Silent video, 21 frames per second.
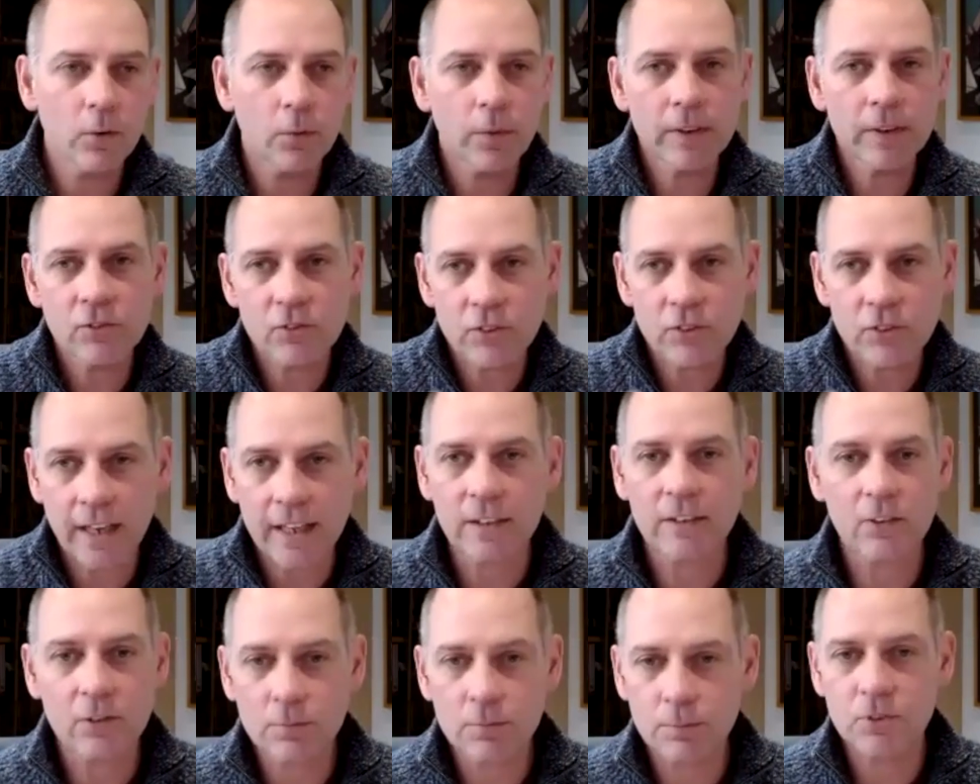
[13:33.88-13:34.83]
share the
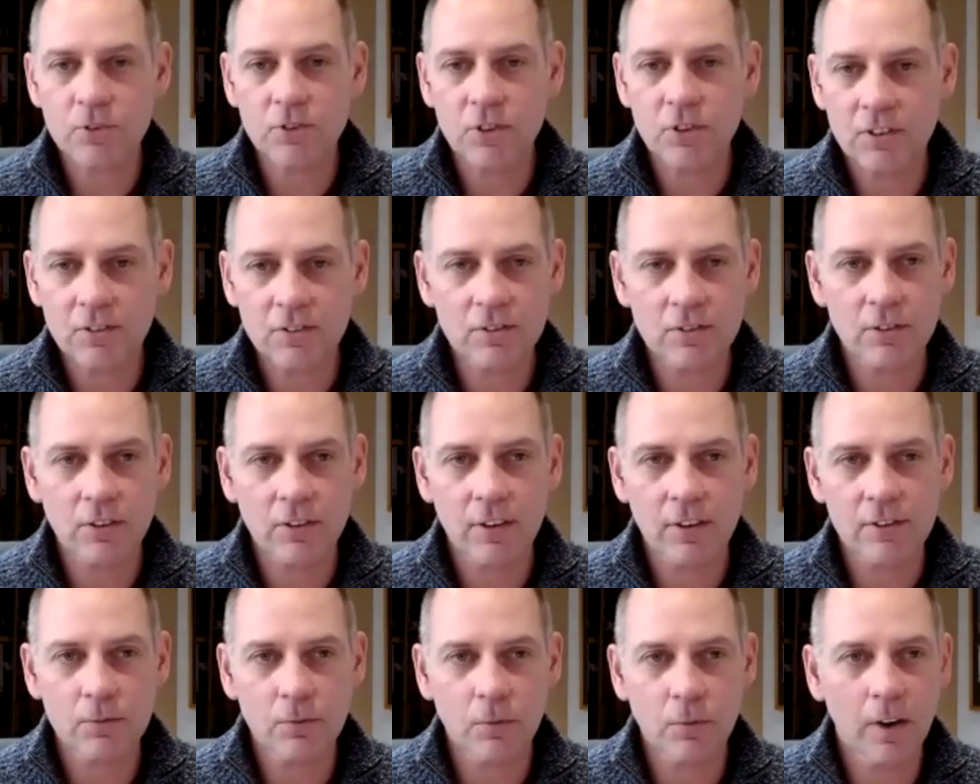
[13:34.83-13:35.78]
gospel of Jesus
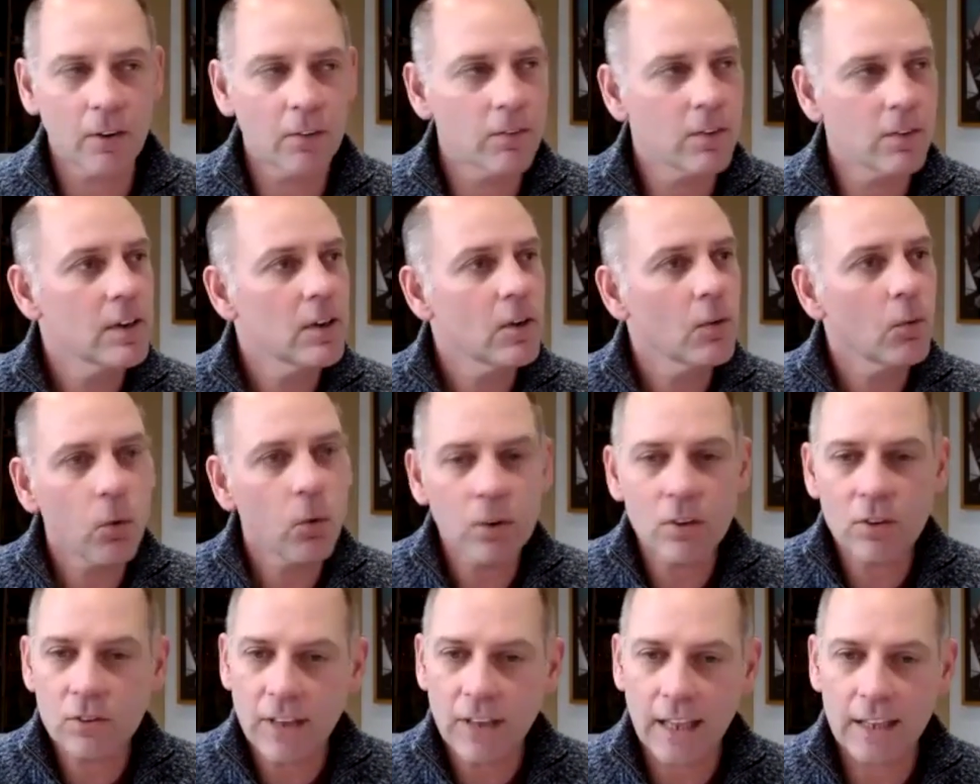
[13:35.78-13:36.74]
Christ well? What
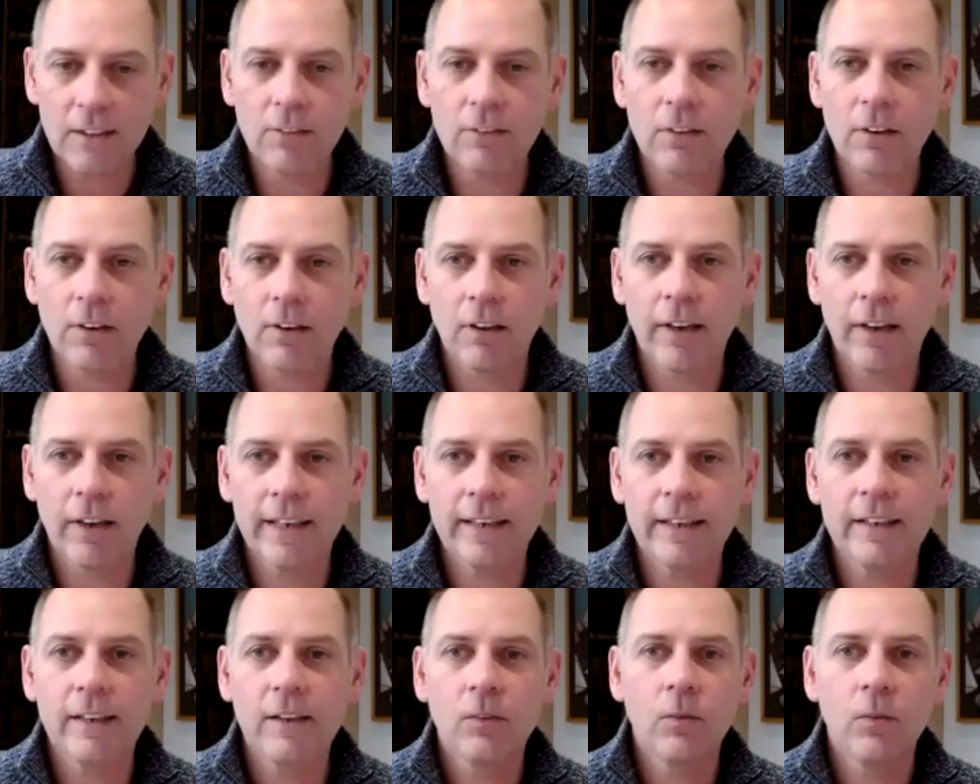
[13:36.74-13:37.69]
does that look
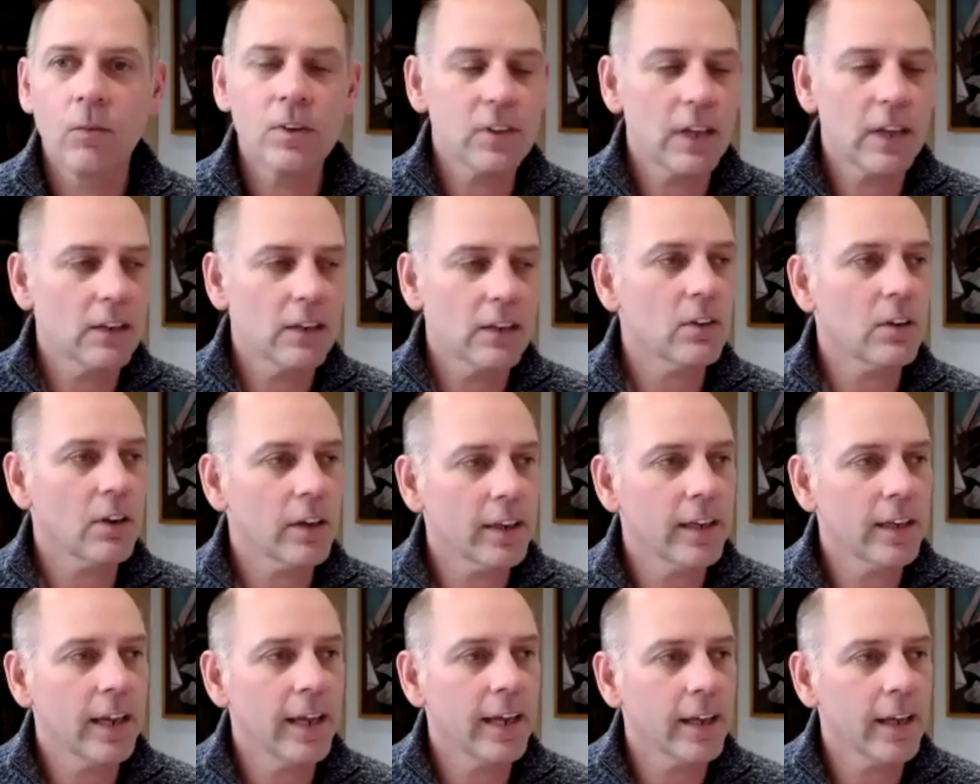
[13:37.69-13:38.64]
like? What does that look like
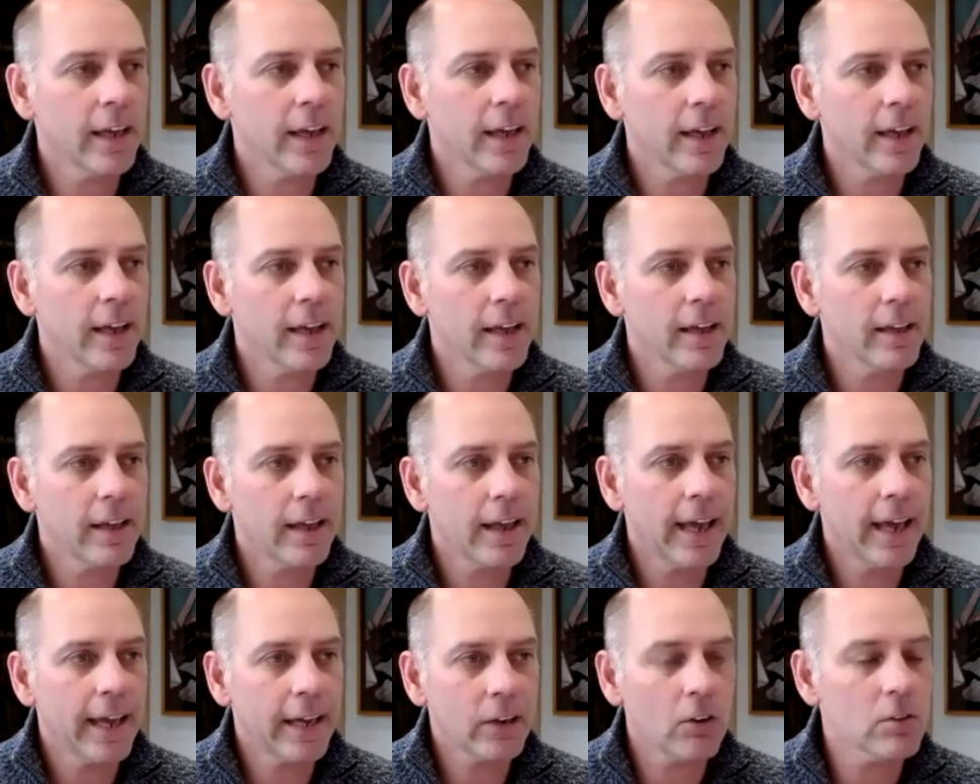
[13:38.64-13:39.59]
in
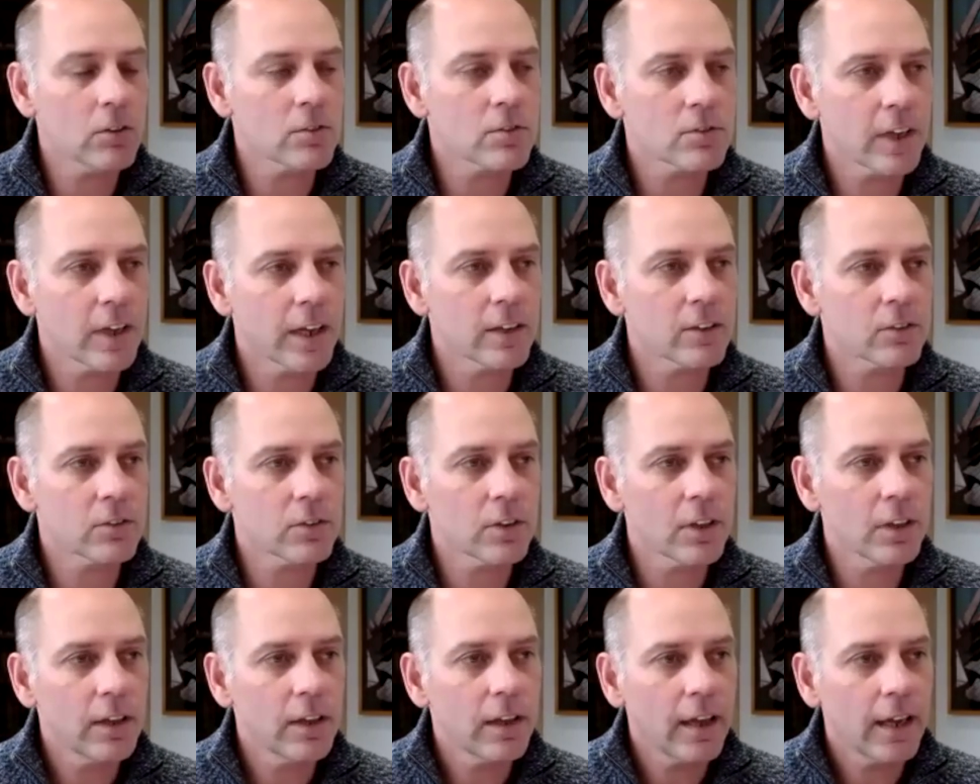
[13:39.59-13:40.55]
our context?
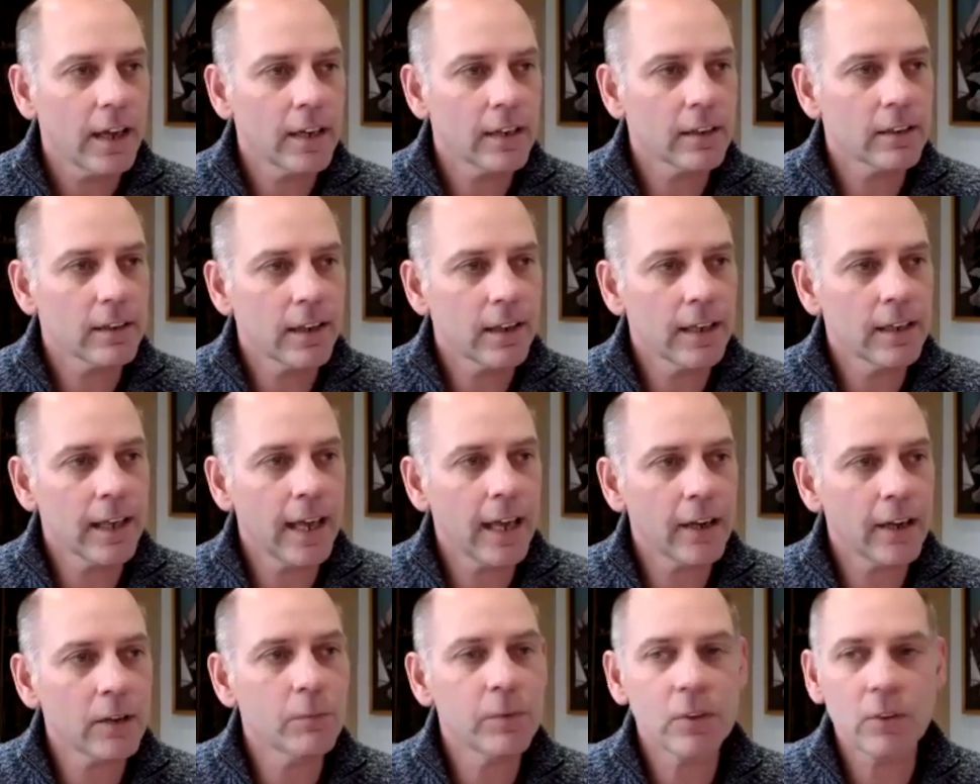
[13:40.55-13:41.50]
And
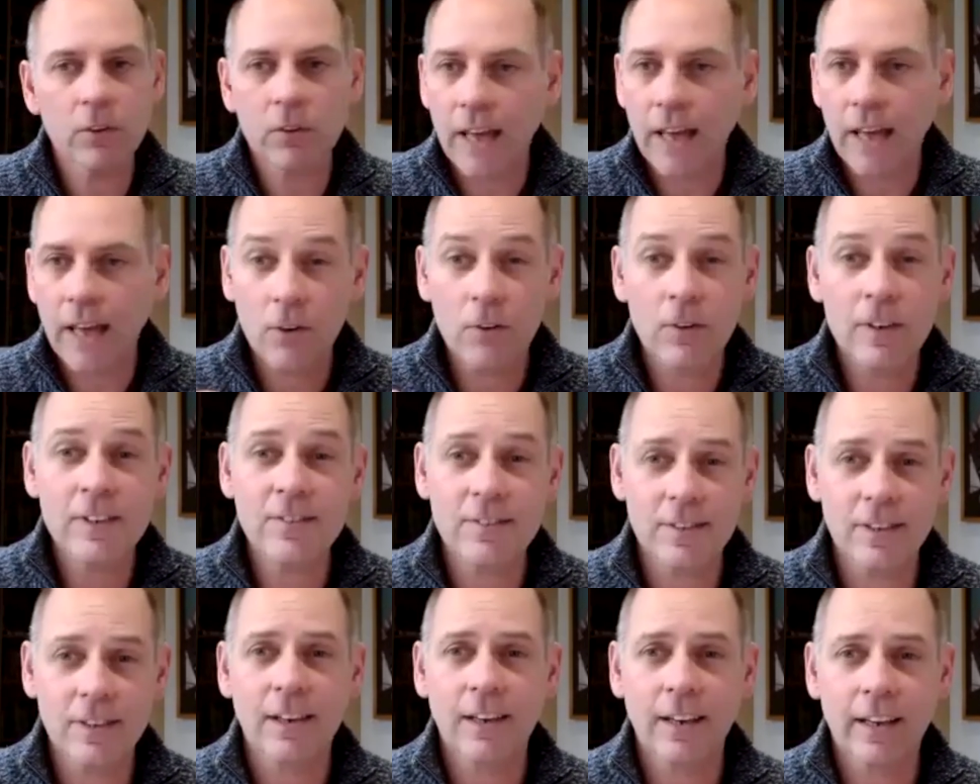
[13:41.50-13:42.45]
how can we do that
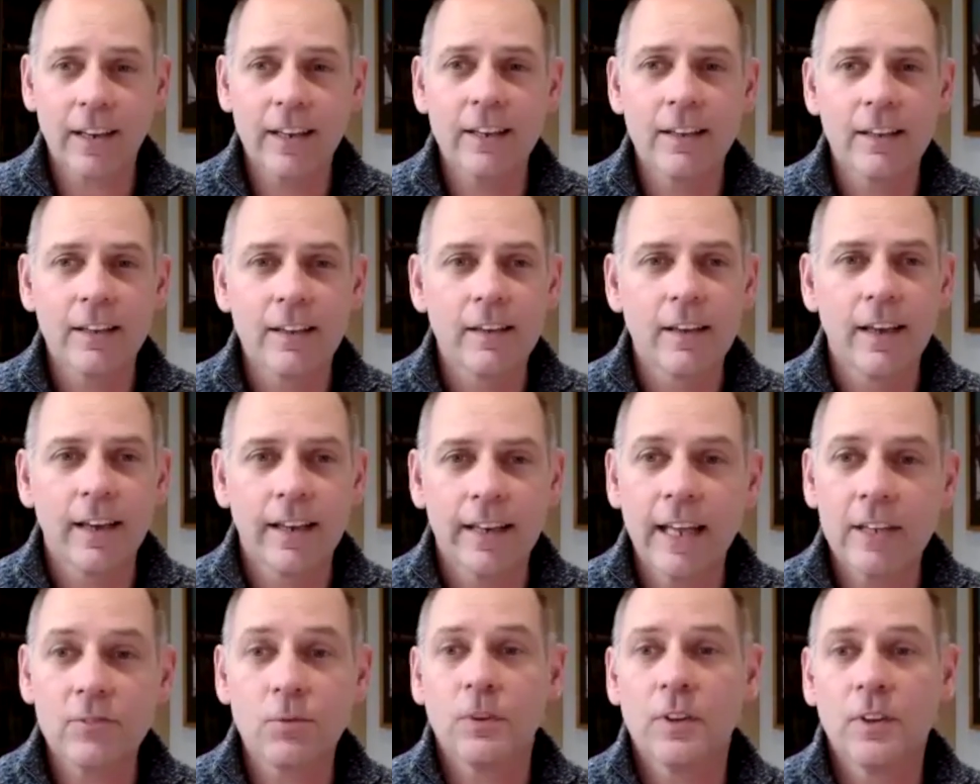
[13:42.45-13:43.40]
holistically? And
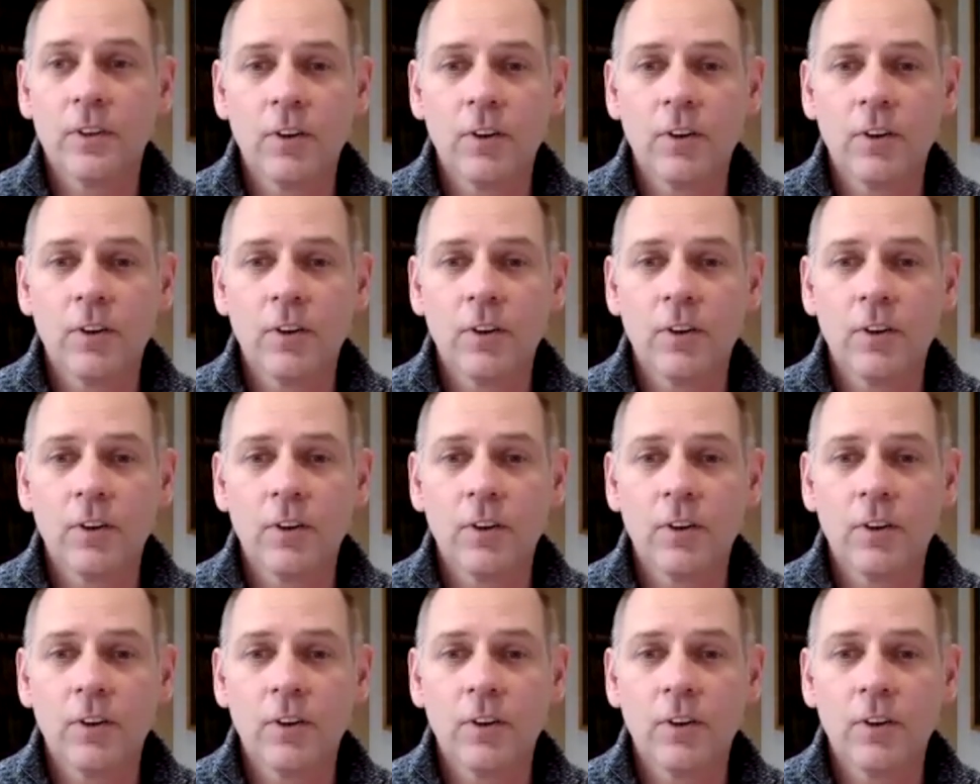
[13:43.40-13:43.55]
that's what